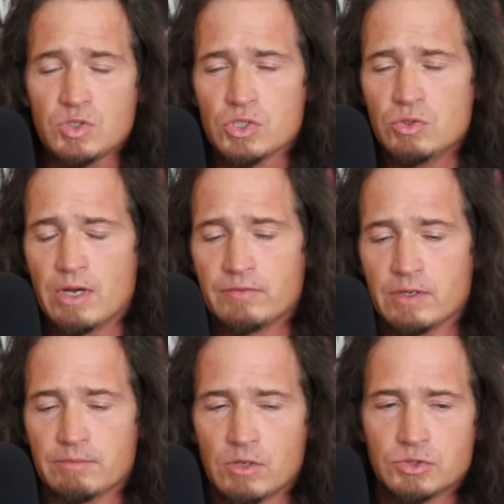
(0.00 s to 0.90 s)
You have the
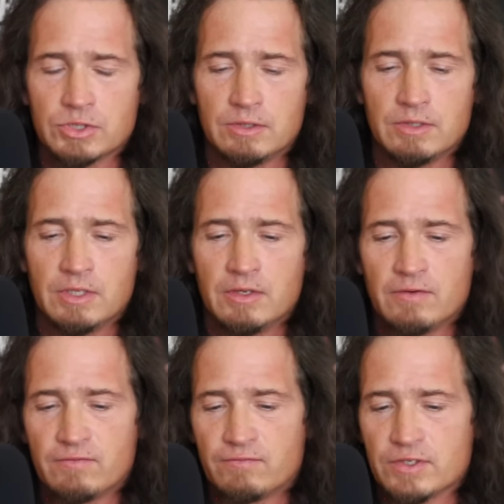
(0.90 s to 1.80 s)
emotional,
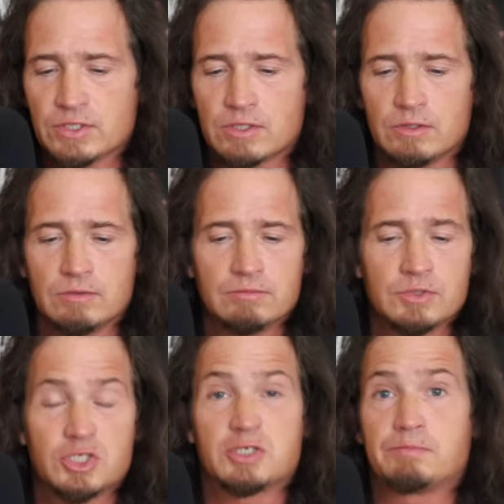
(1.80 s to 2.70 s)
physical,
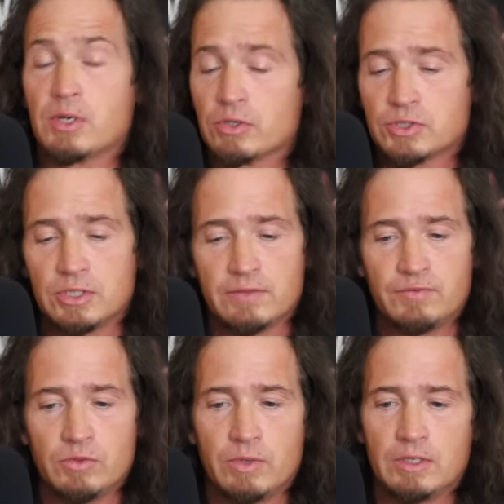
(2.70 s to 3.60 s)
spiritual,
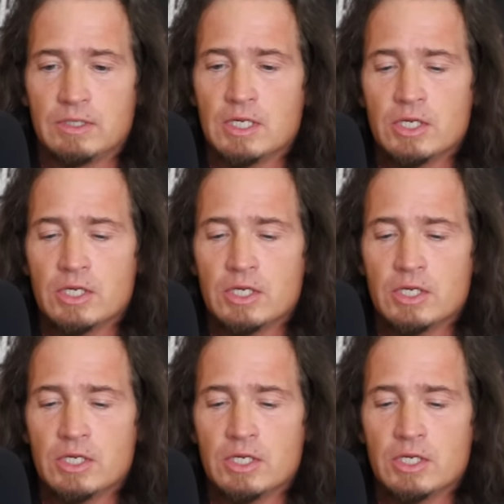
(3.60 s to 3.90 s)
if you will.